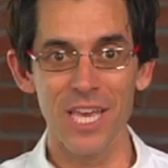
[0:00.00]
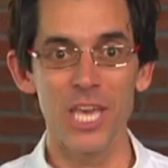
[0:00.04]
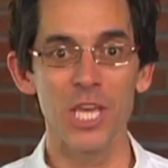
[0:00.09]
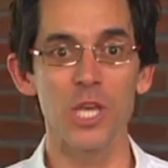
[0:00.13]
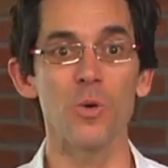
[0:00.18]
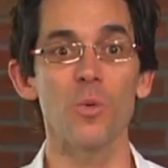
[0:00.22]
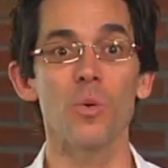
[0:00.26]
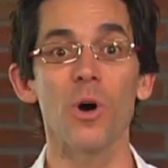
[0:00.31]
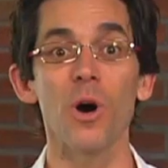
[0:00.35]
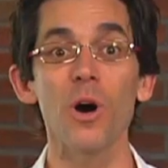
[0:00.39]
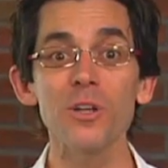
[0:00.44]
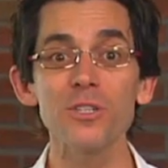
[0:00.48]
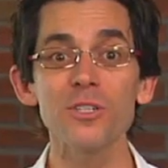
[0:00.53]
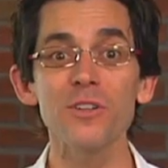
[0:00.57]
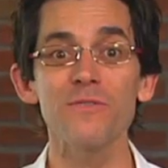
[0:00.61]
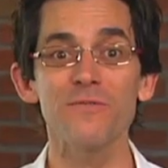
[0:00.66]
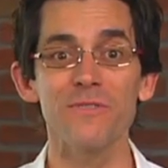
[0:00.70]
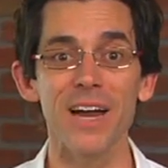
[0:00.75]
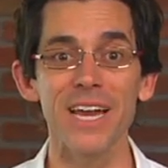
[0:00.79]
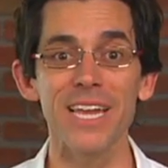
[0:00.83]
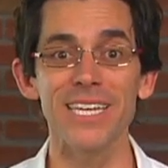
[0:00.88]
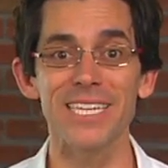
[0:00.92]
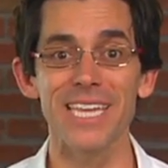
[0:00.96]
You will also
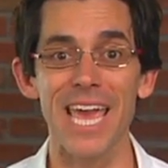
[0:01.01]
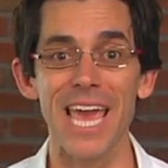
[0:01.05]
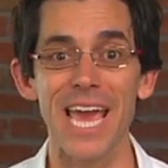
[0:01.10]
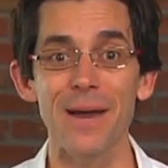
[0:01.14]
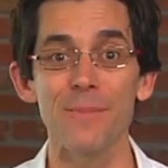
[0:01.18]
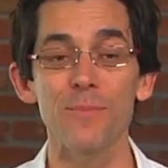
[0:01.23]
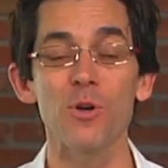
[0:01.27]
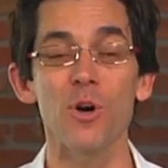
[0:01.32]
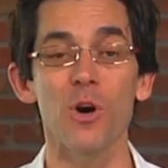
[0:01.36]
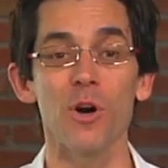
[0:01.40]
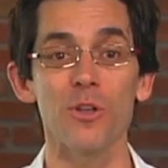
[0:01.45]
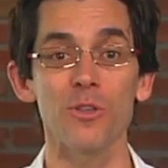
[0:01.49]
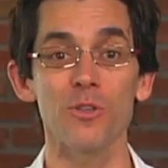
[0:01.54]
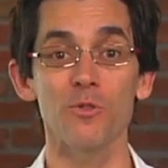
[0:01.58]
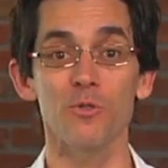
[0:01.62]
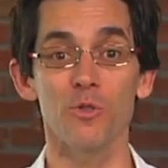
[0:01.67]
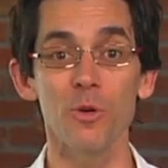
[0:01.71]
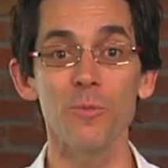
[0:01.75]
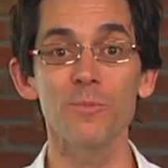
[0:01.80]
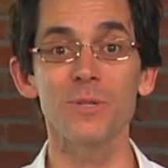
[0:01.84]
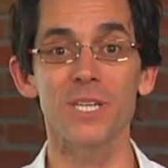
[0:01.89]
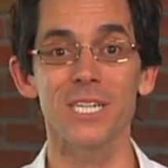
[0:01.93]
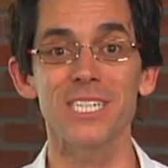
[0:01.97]
find a tab called
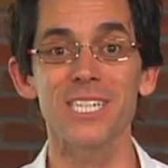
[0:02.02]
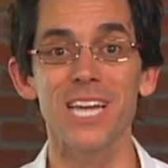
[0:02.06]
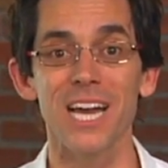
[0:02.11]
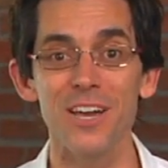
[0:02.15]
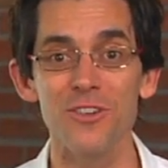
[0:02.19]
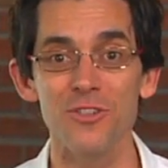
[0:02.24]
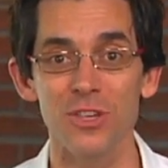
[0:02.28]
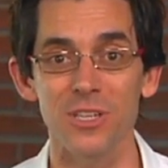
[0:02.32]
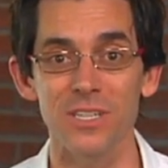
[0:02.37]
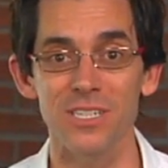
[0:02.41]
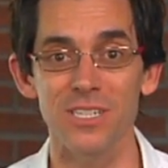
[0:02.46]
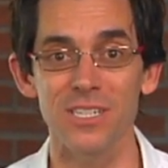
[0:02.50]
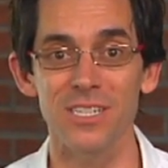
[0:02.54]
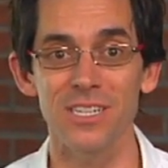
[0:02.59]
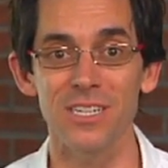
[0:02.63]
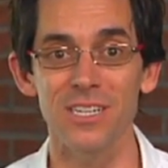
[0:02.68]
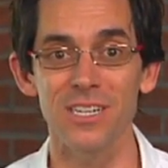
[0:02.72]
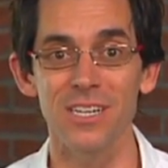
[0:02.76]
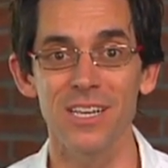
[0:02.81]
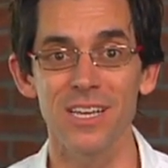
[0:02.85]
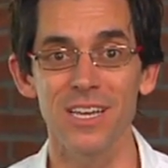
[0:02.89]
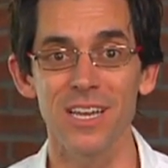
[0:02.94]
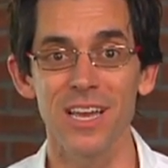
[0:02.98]
Group Discussions.
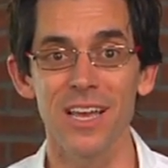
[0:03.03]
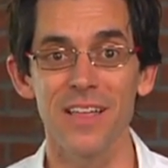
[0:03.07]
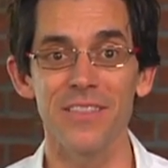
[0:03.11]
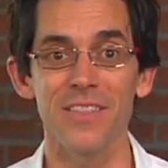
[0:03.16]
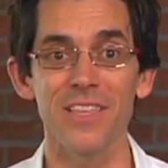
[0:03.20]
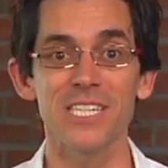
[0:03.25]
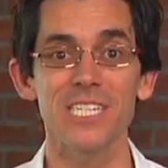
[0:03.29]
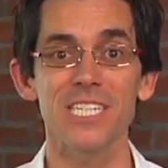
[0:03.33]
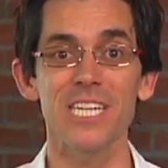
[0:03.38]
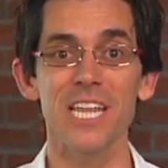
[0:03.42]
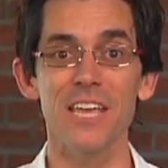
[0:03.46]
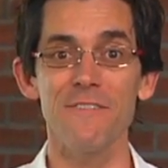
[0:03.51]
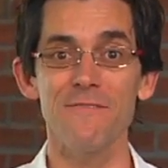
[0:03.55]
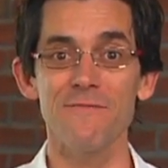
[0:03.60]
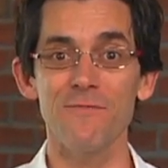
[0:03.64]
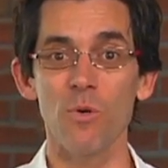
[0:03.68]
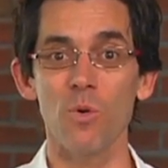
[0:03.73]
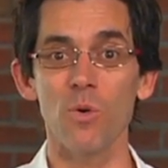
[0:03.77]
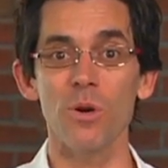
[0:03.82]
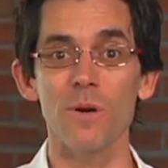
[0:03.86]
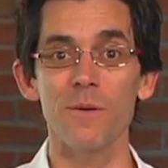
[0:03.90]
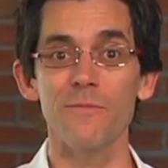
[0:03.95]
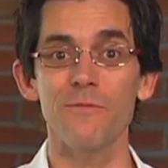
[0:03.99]
This is a
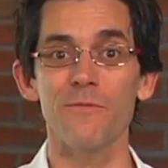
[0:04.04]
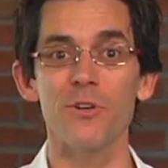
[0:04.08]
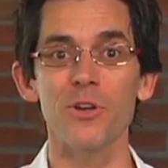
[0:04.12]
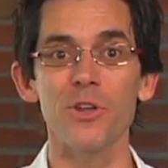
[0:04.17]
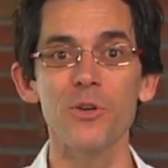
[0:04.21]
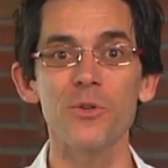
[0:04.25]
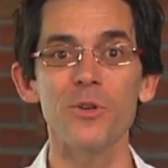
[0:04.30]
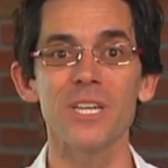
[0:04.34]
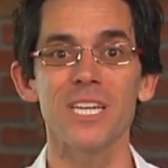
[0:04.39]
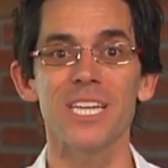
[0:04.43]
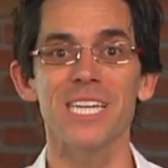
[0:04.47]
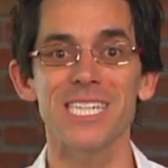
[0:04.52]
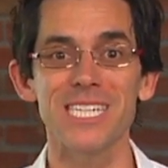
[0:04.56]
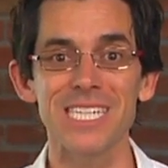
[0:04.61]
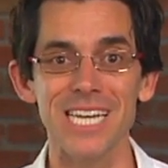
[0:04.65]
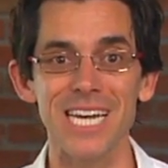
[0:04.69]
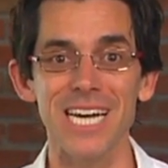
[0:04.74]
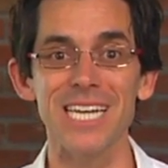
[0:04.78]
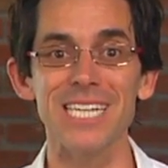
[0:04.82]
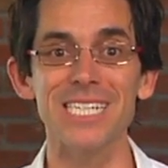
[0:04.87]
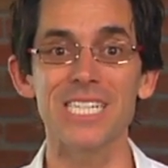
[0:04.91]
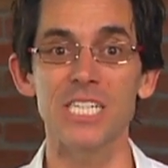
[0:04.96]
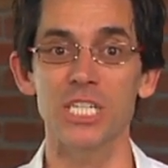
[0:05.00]
forum for you to
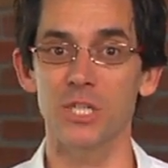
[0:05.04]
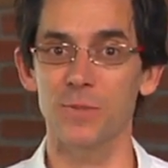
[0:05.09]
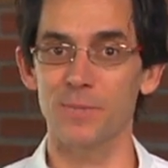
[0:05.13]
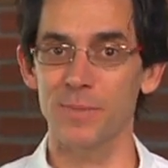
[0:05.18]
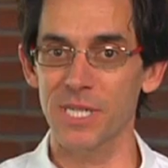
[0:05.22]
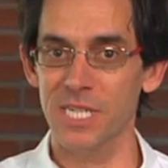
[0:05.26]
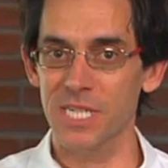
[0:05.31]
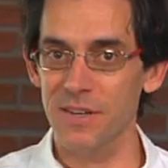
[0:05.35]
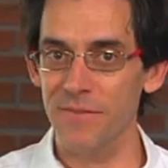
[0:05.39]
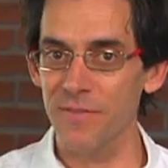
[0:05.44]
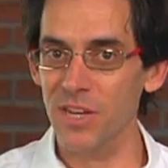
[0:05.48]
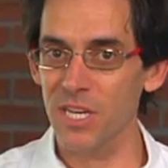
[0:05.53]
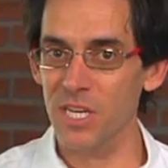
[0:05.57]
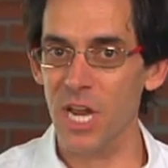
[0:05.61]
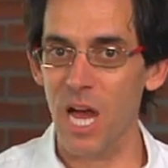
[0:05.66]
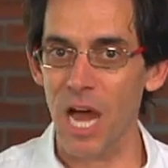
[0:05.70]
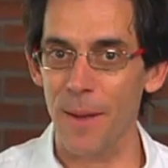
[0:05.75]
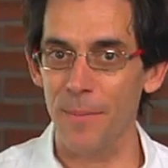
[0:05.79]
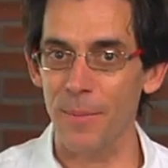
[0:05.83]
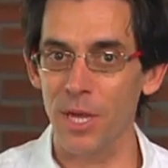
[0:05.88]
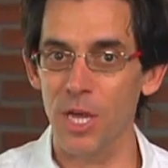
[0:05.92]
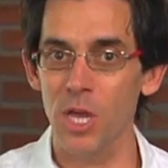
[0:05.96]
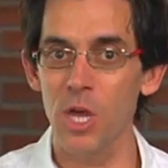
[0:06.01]
discuss a specific
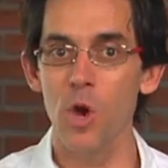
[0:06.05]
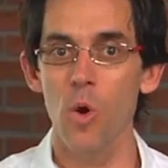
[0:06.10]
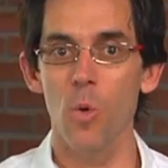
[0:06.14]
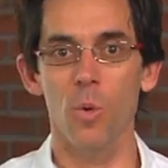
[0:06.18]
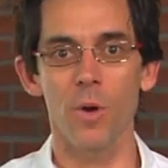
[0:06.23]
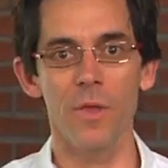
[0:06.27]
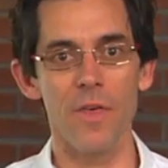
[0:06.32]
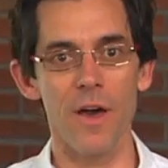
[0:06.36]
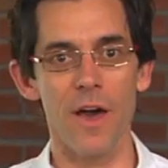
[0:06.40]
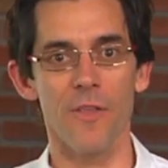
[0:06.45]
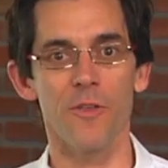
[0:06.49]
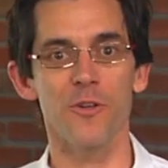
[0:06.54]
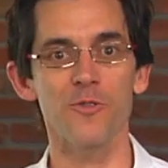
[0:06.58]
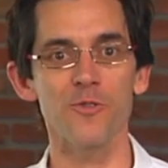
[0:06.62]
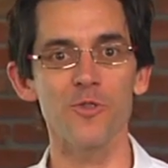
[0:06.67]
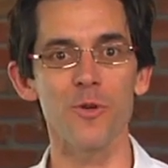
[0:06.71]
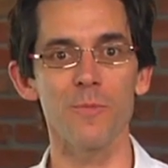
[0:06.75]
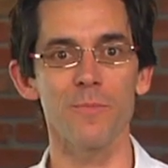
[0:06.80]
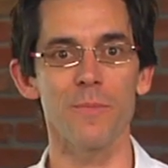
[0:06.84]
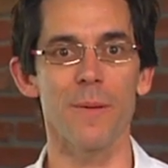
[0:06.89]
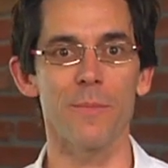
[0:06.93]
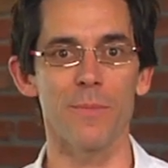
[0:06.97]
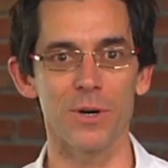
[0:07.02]
topic with other
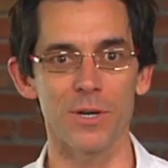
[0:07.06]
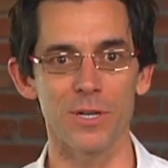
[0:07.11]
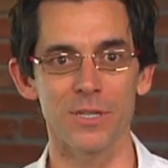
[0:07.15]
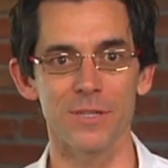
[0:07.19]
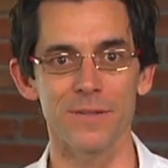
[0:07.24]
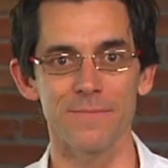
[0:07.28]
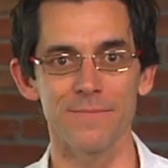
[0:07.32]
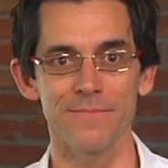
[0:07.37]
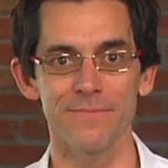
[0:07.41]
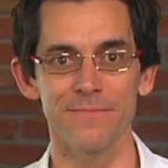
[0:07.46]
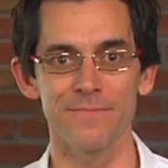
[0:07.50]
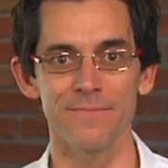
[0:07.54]
group members.